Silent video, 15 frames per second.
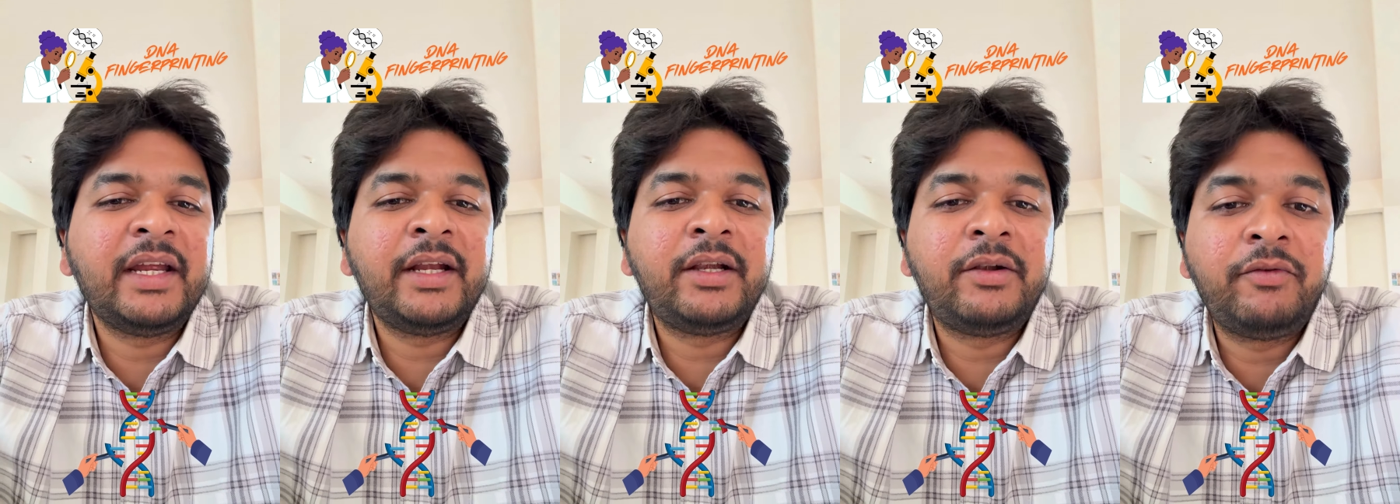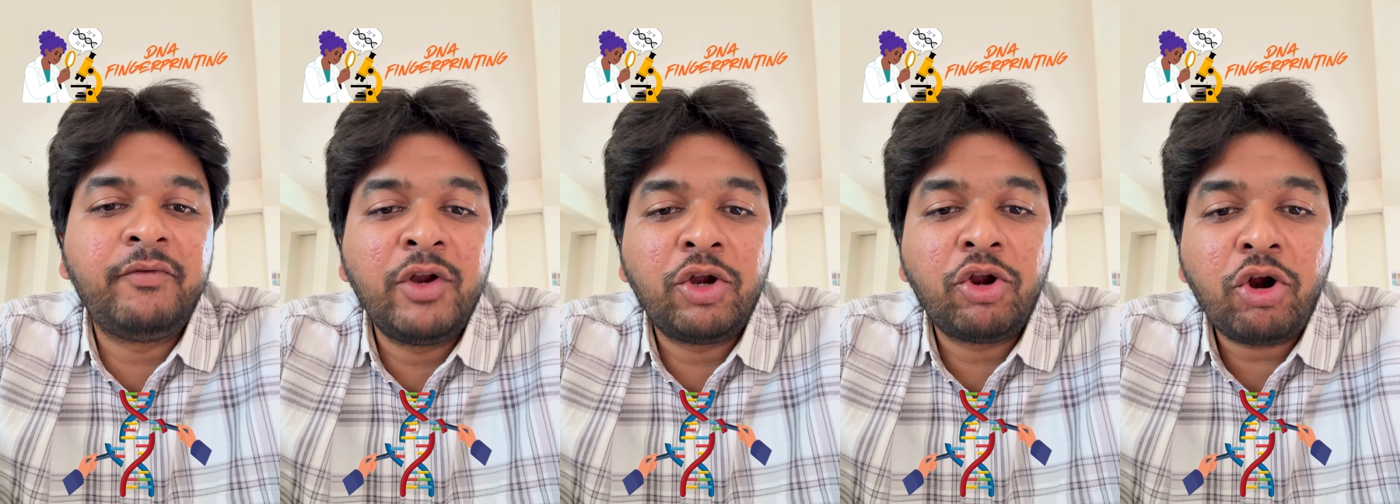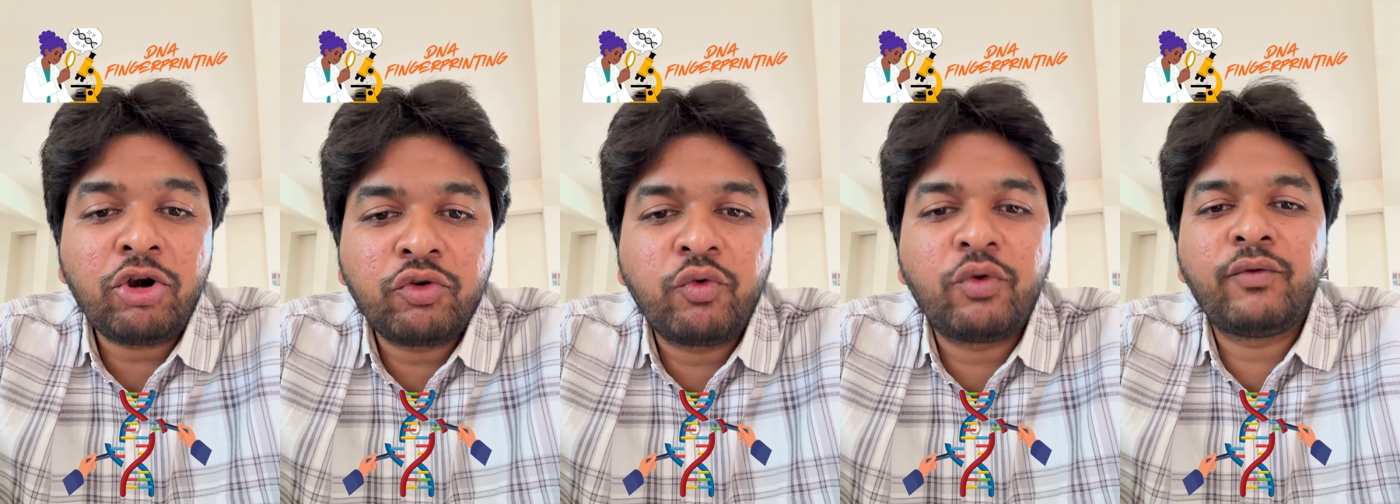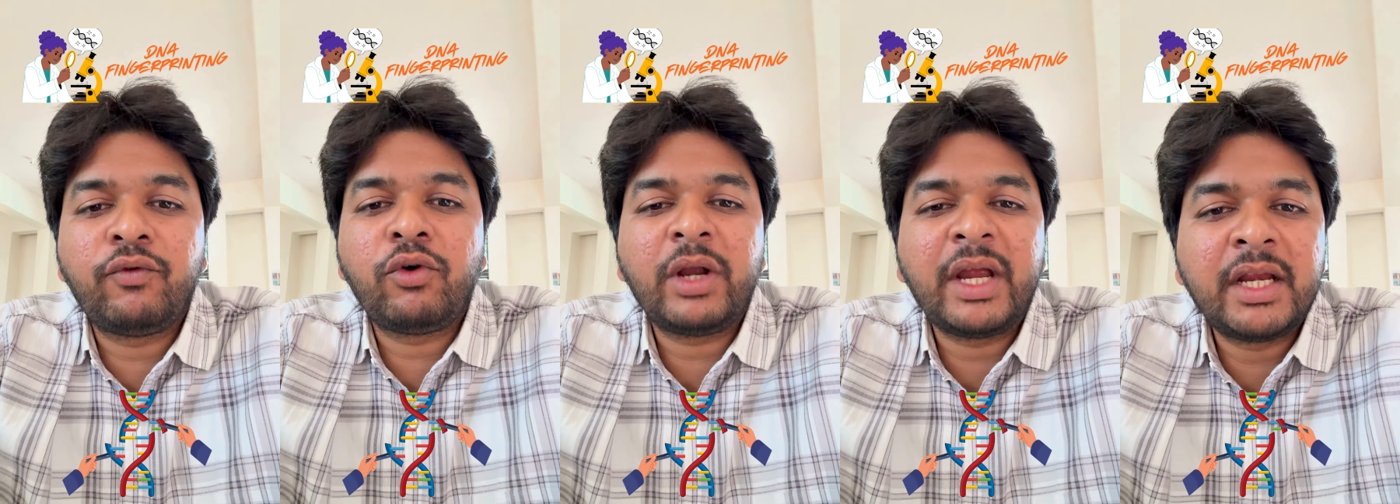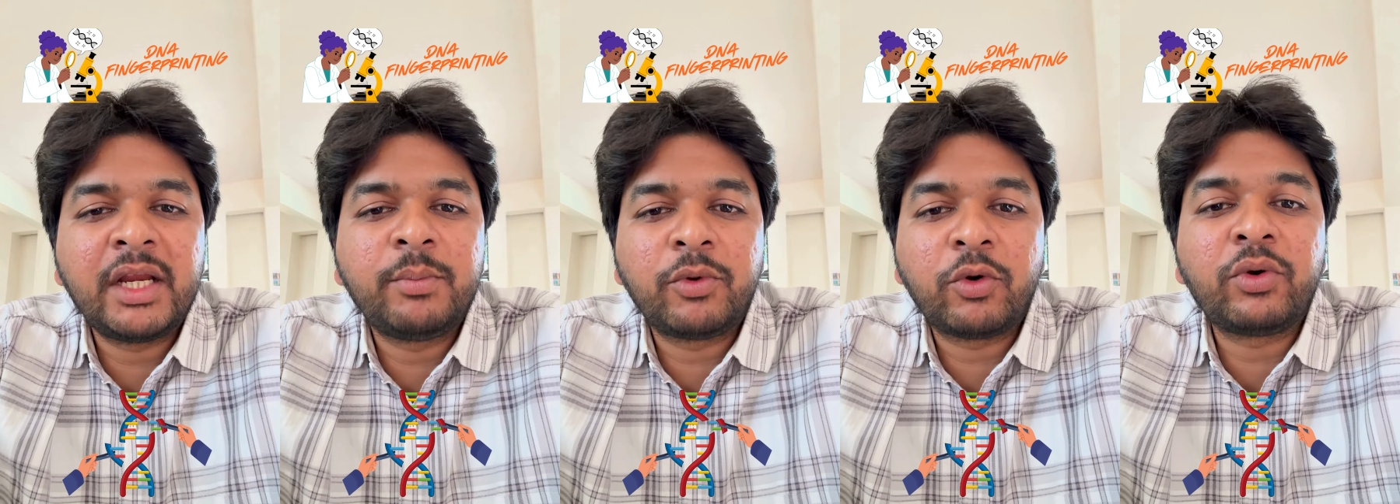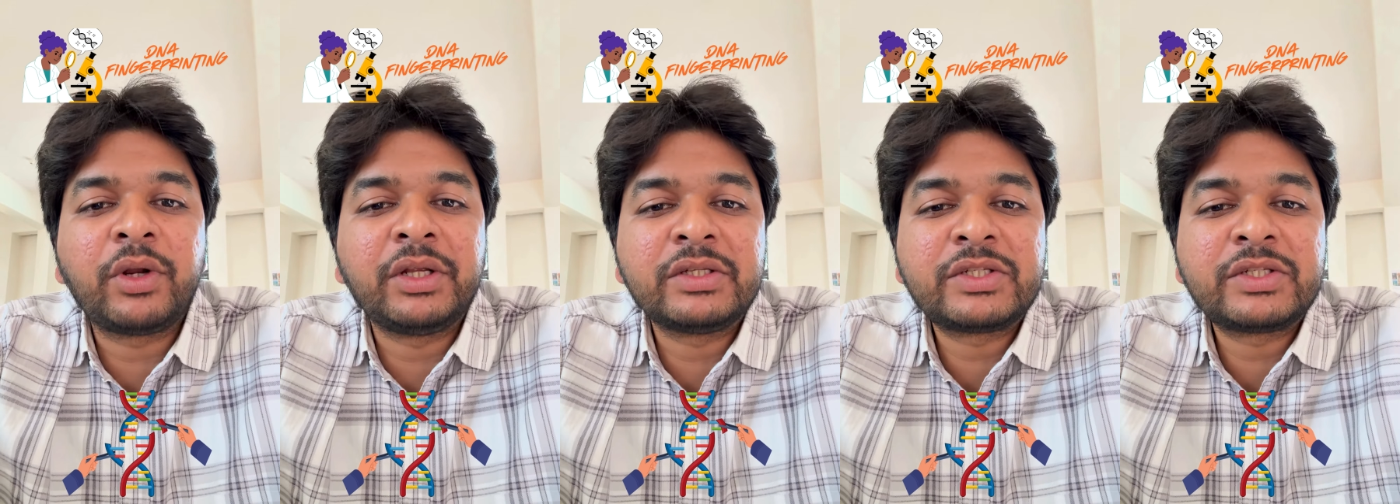It will not code for any protein.